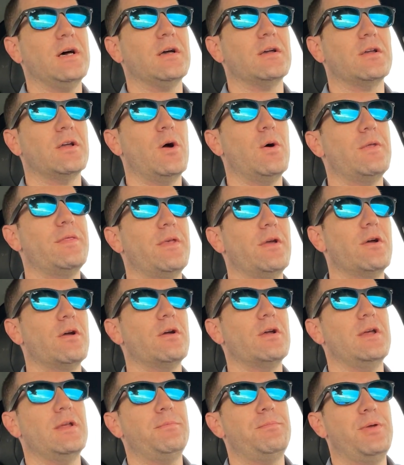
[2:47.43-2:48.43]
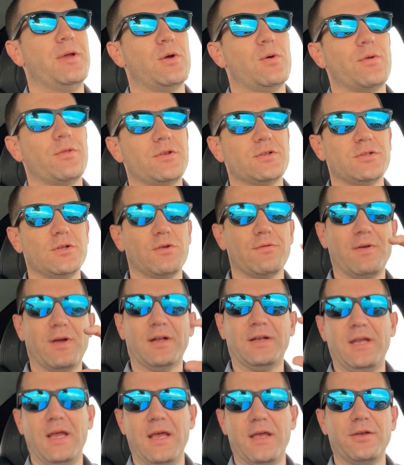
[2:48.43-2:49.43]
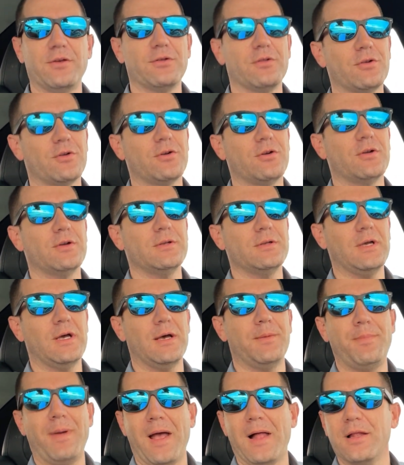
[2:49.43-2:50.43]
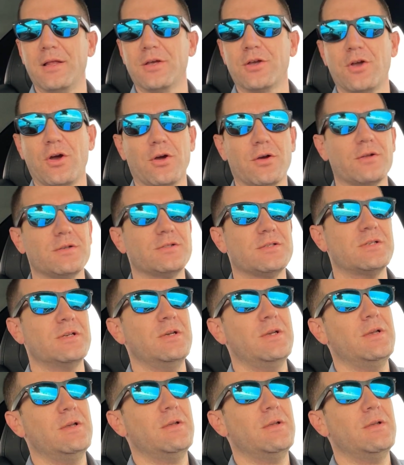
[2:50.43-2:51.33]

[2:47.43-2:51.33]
go in there and pick one of those little rectangular palette cards